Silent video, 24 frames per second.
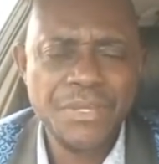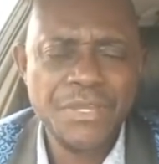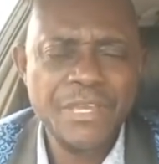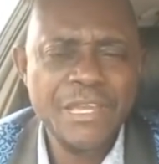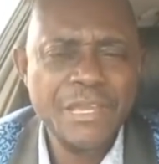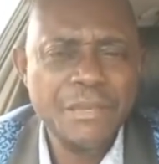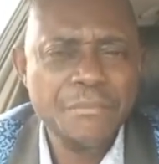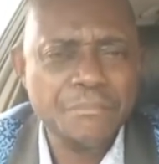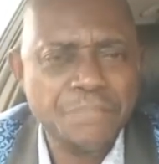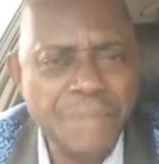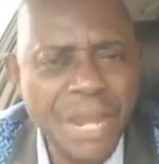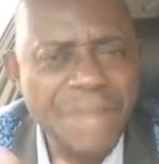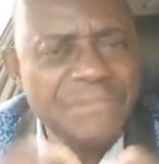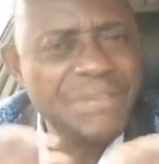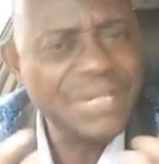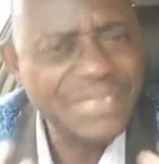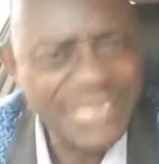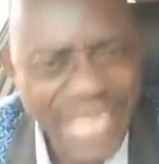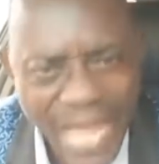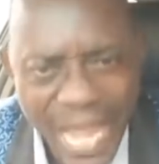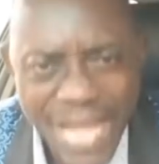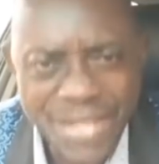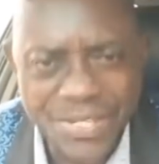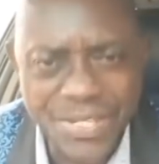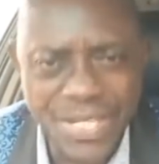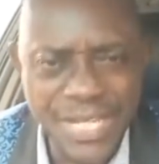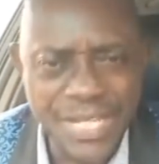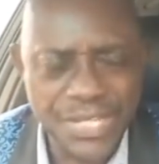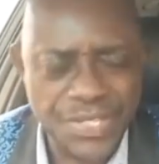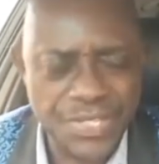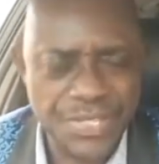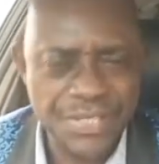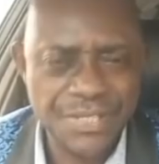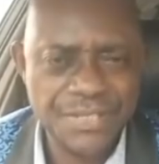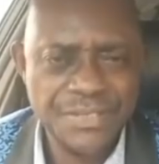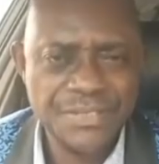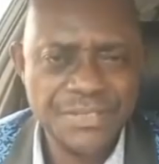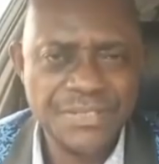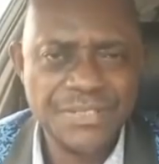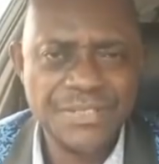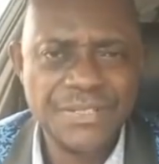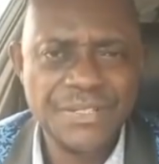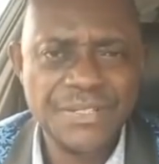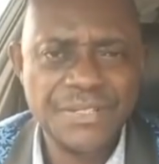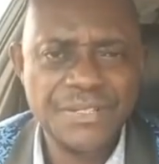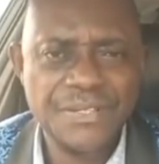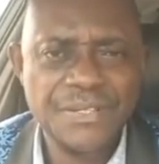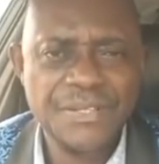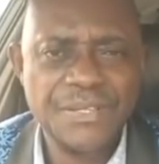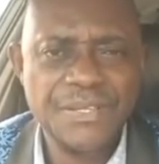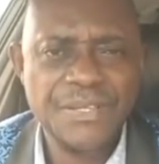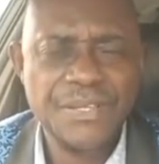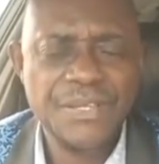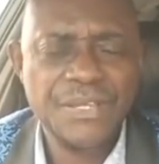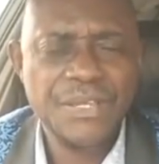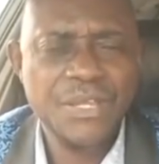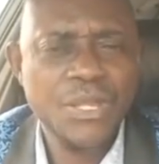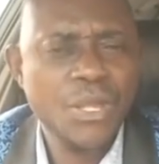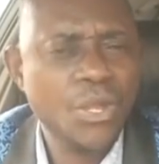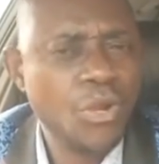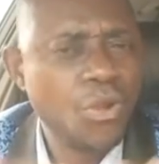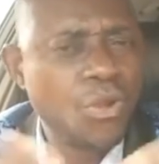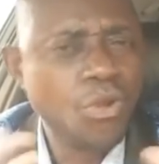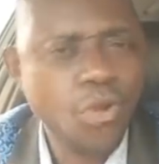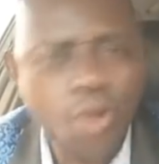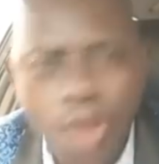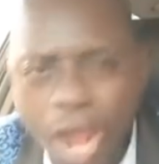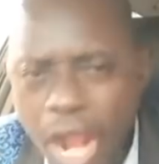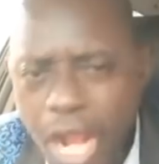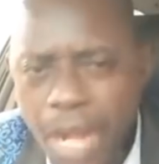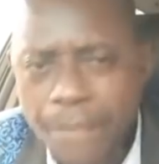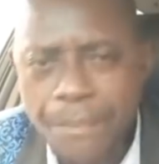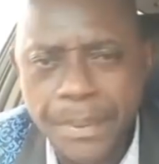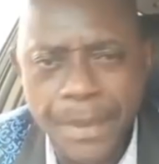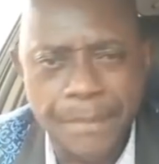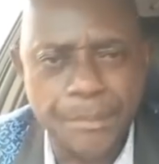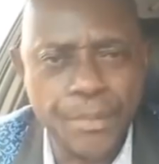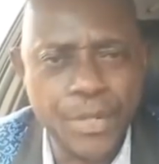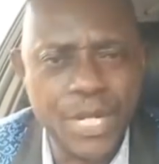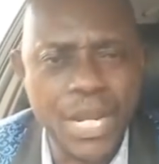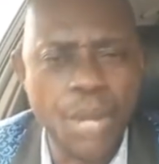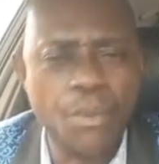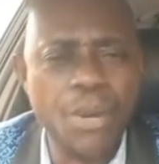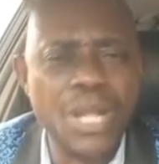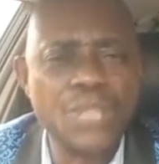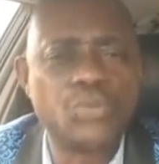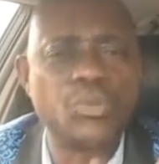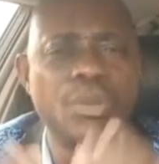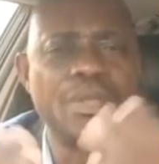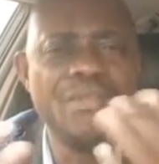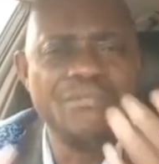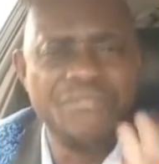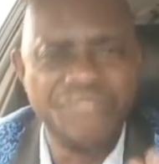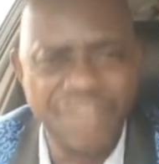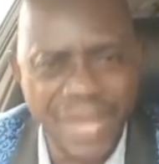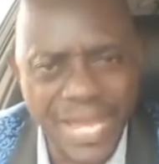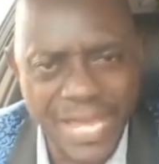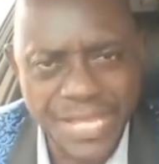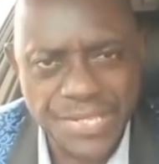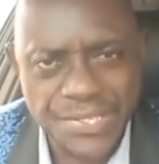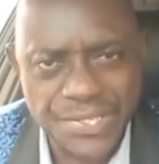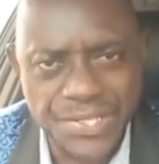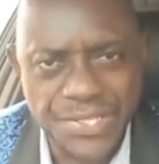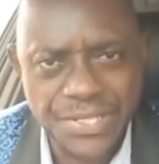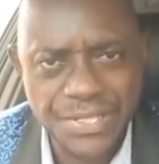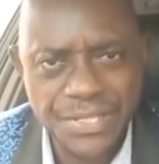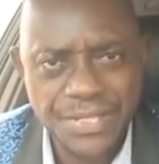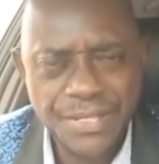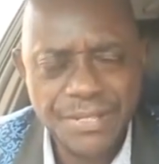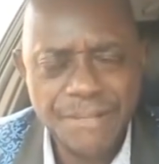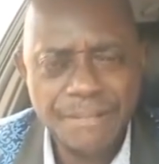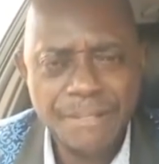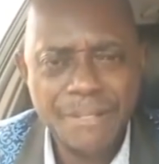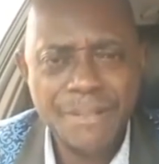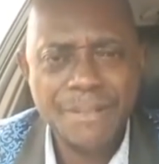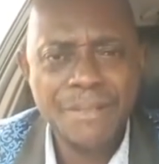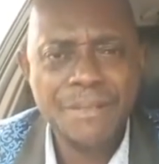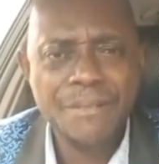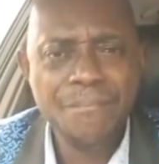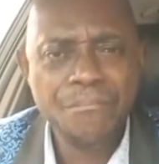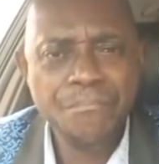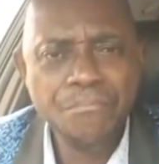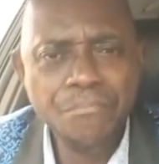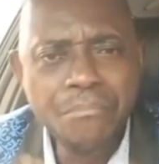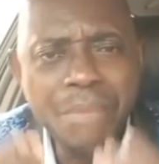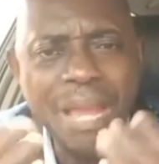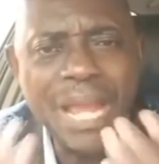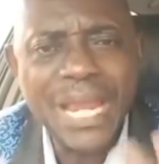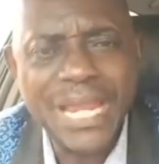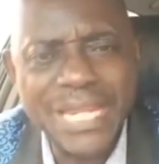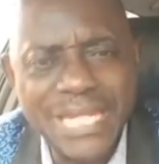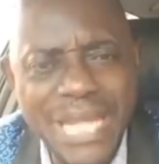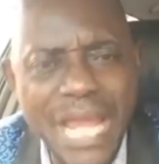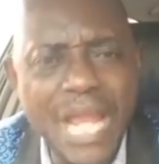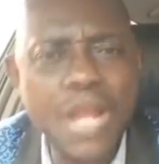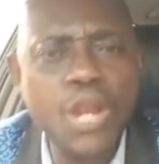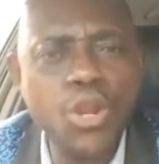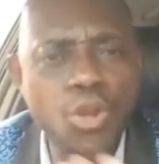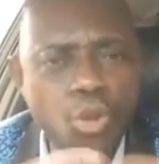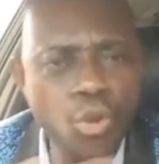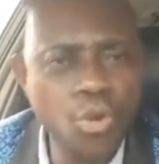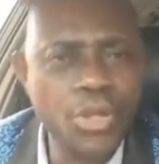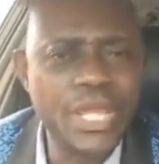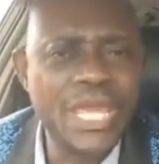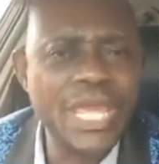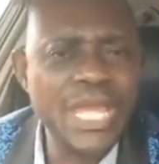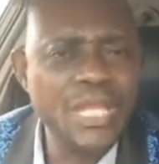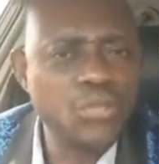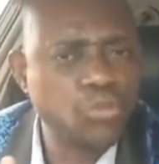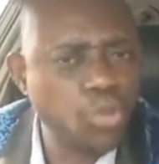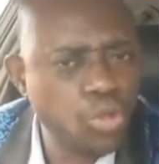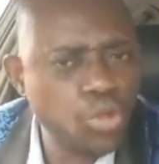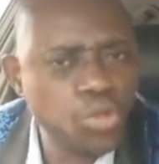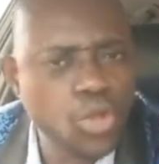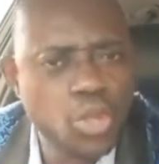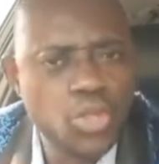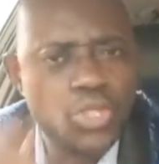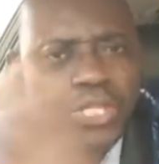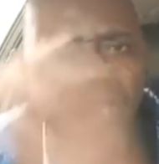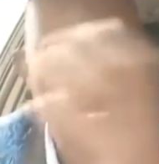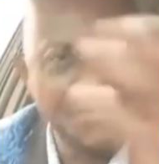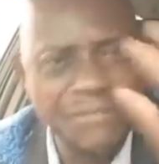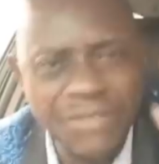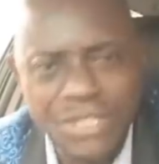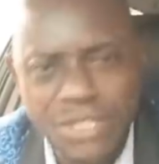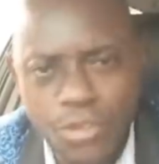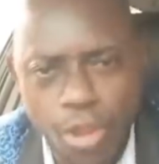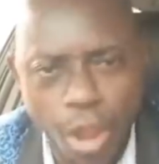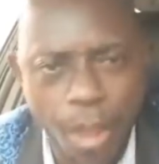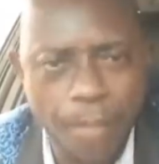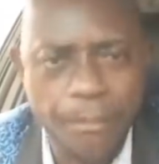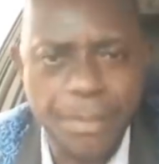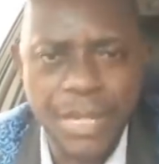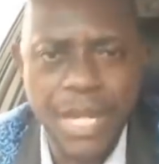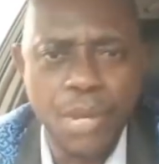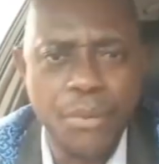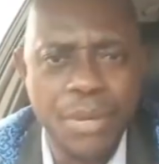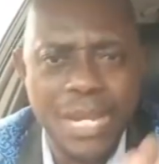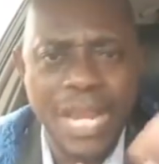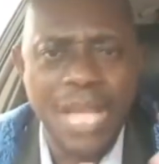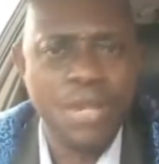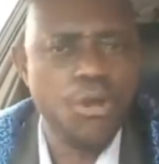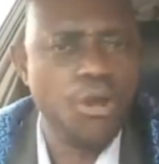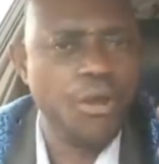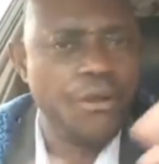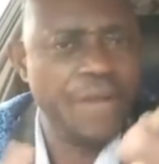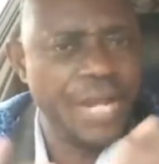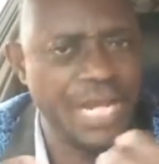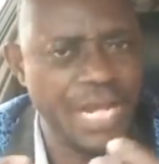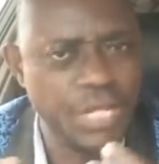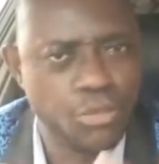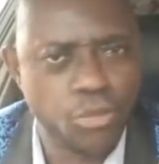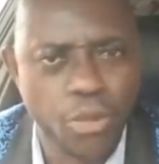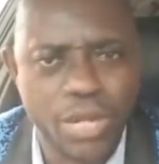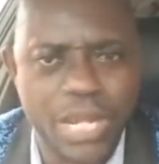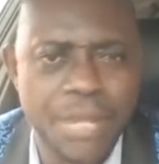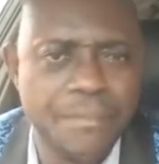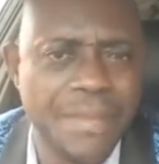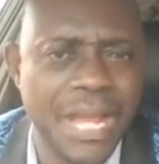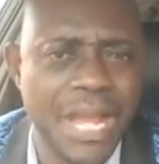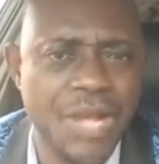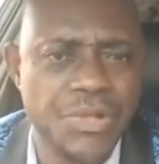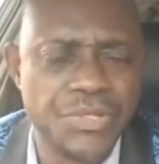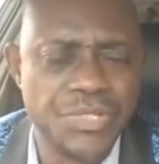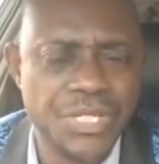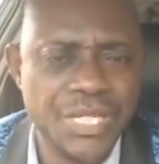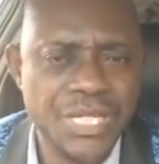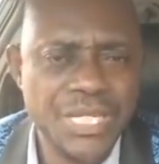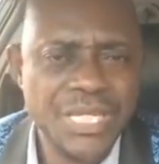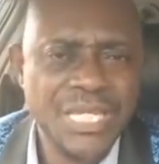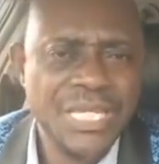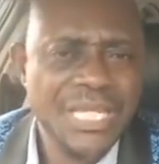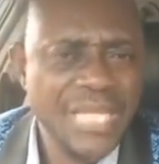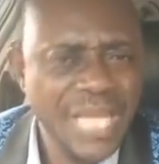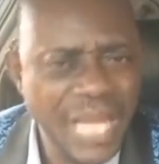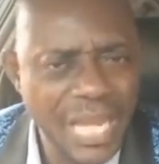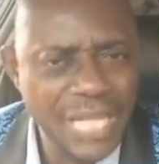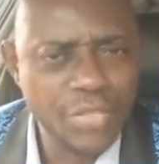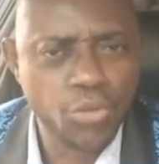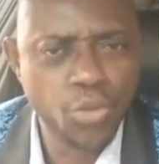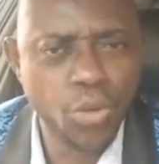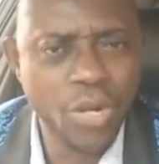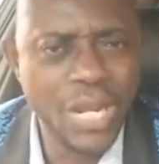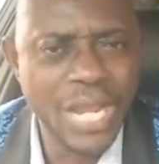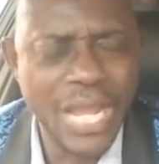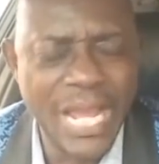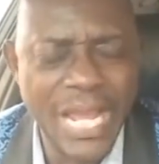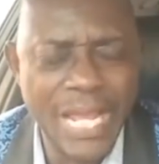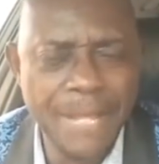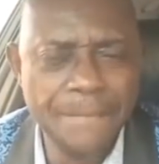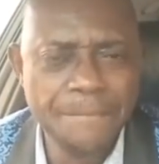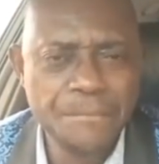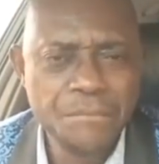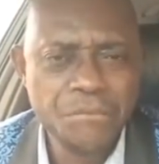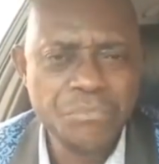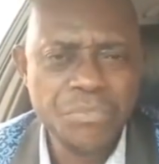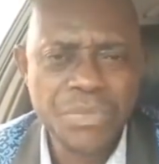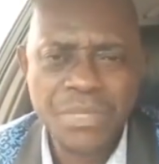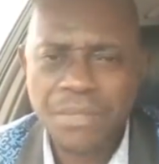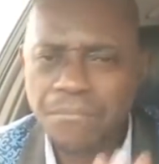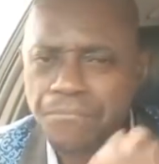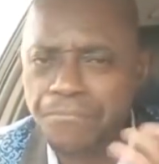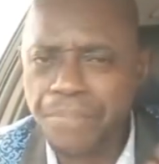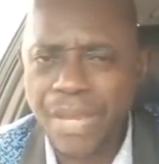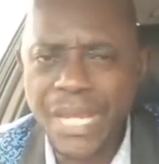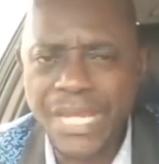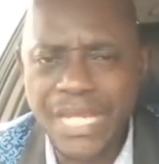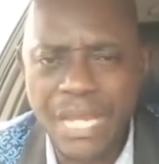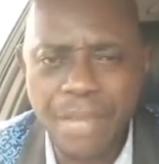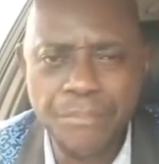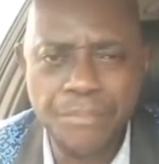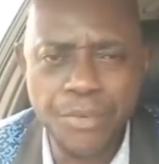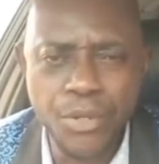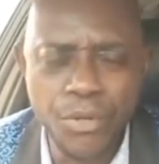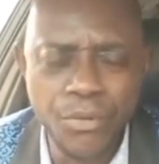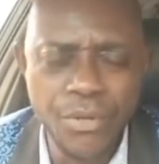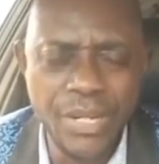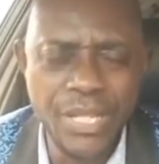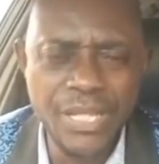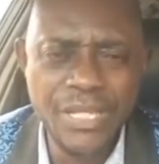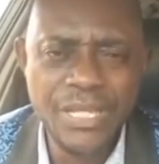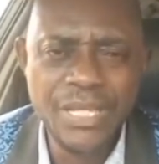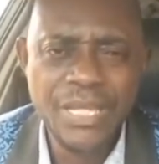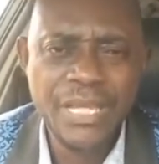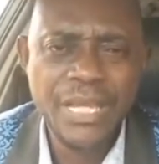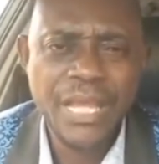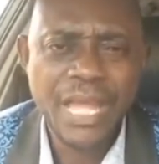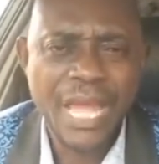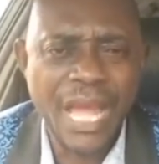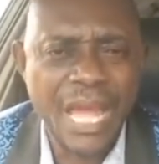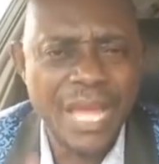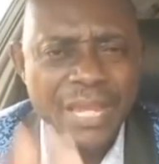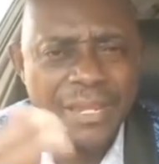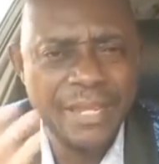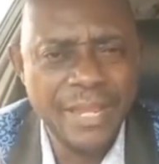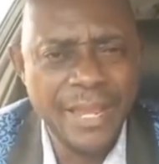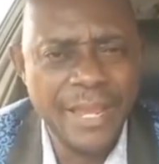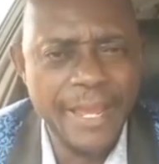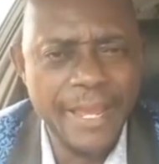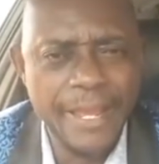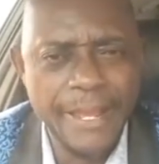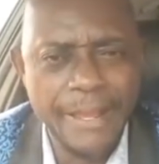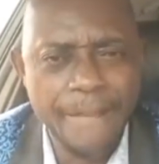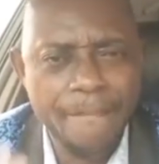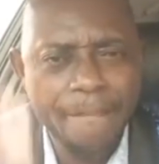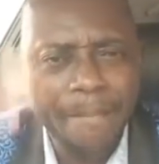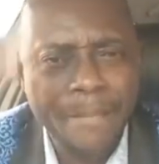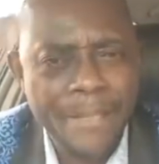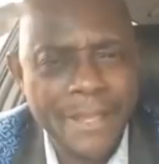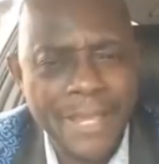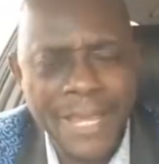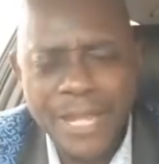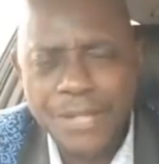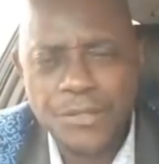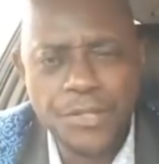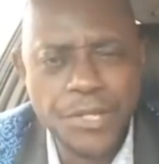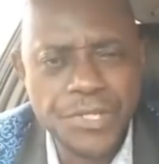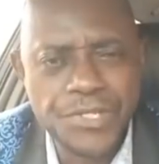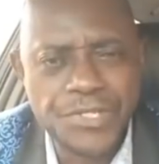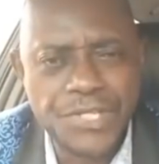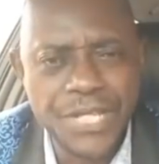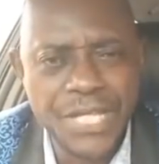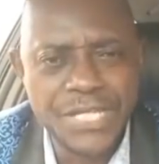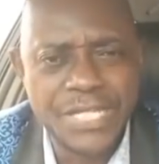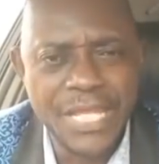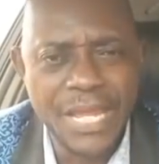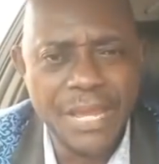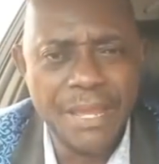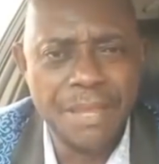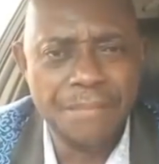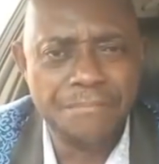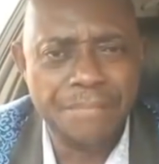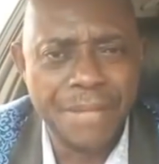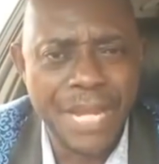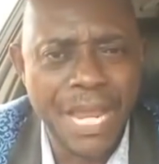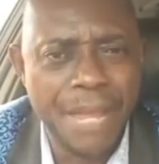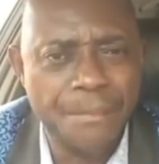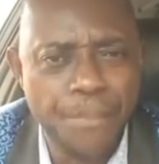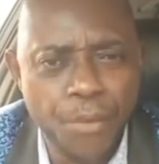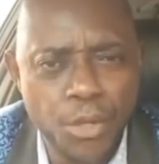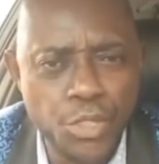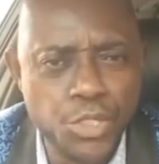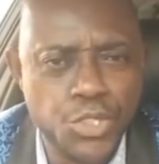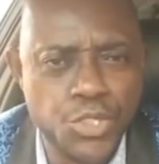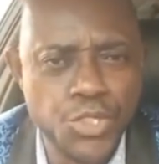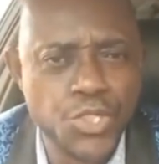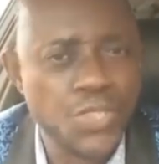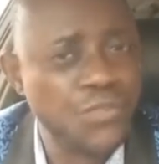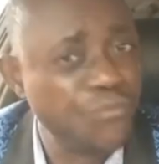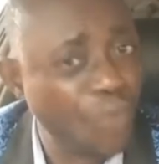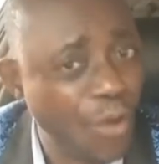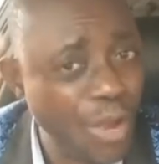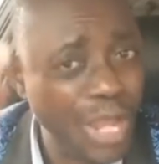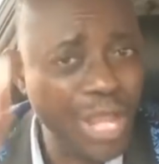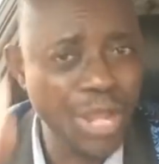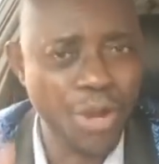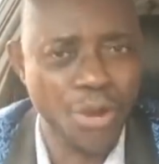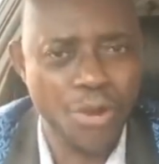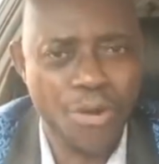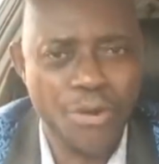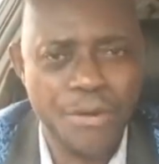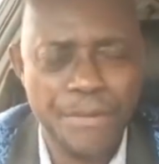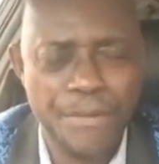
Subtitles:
Privatize it. Call people that want to invest. Make them look into those companies when I don't already talk about. Edo line, Bedeburi, and Edo State pineapple juice for Eho.